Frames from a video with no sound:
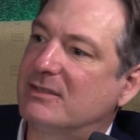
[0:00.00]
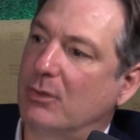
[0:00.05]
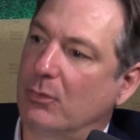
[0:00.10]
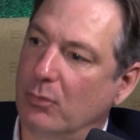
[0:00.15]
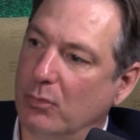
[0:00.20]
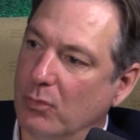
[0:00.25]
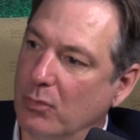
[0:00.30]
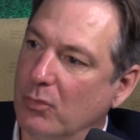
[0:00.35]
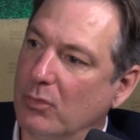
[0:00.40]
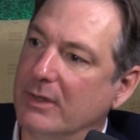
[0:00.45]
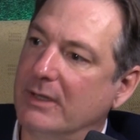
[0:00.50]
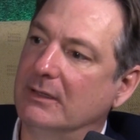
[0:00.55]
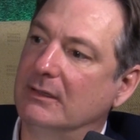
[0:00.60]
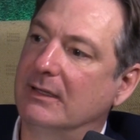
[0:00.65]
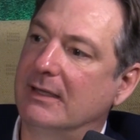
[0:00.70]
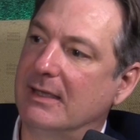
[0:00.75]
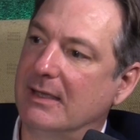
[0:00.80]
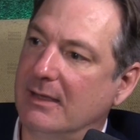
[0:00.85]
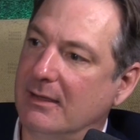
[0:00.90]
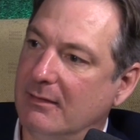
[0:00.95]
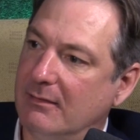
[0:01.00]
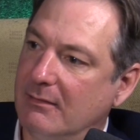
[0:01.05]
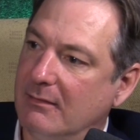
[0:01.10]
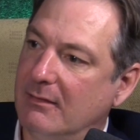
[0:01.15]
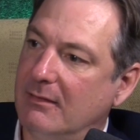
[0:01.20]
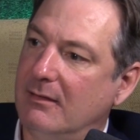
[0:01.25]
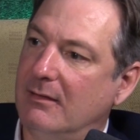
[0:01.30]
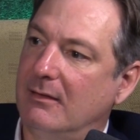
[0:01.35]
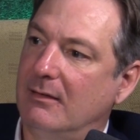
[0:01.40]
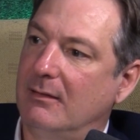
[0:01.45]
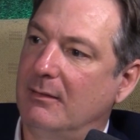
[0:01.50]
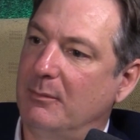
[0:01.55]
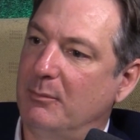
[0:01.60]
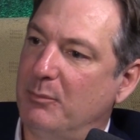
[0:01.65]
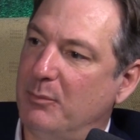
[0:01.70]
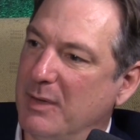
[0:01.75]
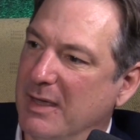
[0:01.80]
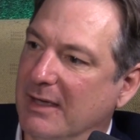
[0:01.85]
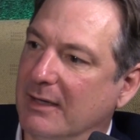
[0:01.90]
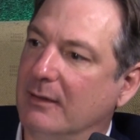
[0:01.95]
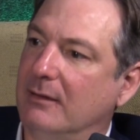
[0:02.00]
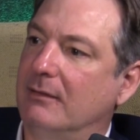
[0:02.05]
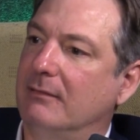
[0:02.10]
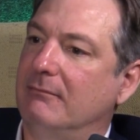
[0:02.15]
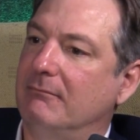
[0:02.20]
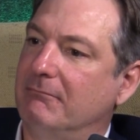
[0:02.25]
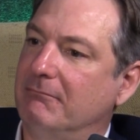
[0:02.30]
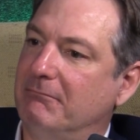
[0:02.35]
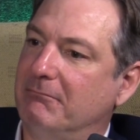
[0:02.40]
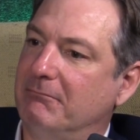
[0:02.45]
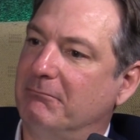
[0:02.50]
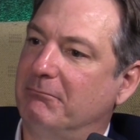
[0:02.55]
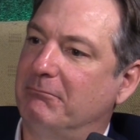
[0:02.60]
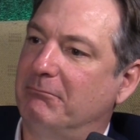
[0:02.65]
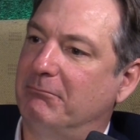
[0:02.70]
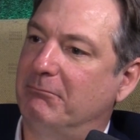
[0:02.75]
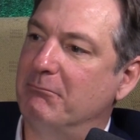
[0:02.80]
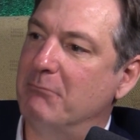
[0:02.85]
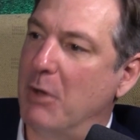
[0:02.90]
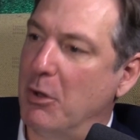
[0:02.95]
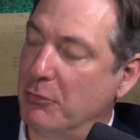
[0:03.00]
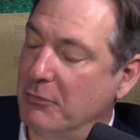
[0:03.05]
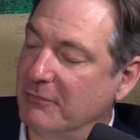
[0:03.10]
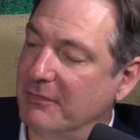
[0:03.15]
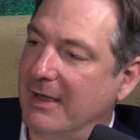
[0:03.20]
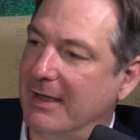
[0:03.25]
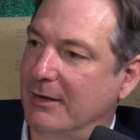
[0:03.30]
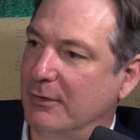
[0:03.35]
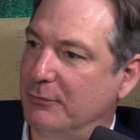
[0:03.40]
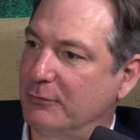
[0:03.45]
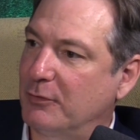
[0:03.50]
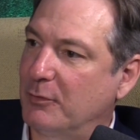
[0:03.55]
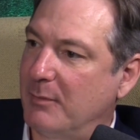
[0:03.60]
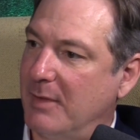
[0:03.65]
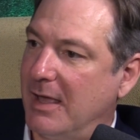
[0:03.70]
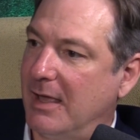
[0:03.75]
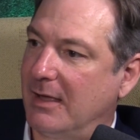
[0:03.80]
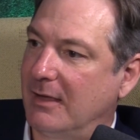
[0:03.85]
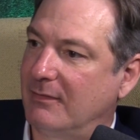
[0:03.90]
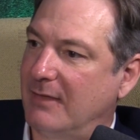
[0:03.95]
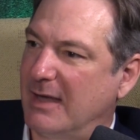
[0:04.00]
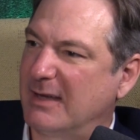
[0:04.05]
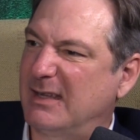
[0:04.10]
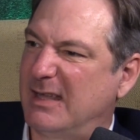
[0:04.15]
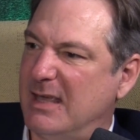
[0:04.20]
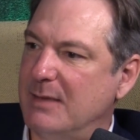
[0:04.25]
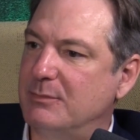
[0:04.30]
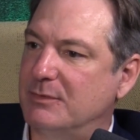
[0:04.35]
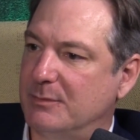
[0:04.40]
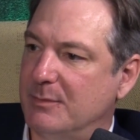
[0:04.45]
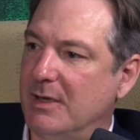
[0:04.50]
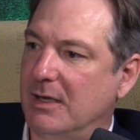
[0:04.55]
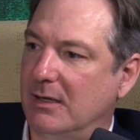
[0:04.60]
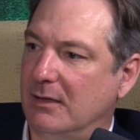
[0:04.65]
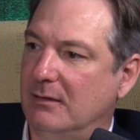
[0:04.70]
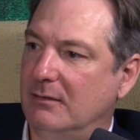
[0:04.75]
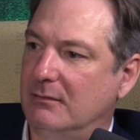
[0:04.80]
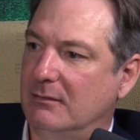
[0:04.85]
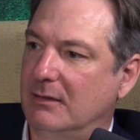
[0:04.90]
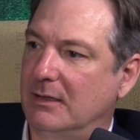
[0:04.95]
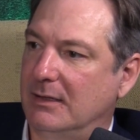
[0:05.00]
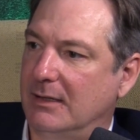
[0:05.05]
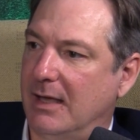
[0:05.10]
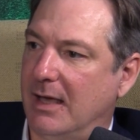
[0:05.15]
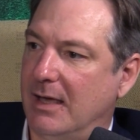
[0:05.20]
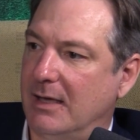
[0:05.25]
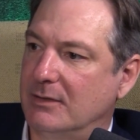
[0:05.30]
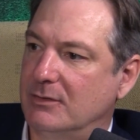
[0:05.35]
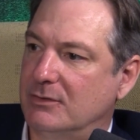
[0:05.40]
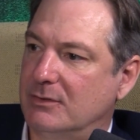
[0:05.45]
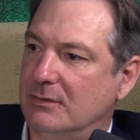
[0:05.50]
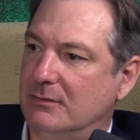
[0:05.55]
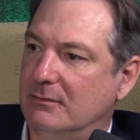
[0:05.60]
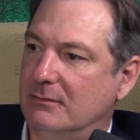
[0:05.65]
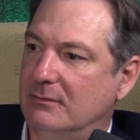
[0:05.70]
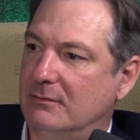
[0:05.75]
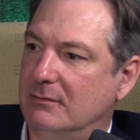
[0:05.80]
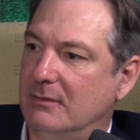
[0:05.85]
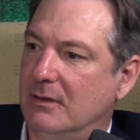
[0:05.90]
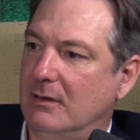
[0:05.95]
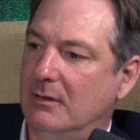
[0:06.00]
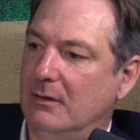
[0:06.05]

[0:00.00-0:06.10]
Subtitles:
that's a really big motivator for me. That keeps me engaged.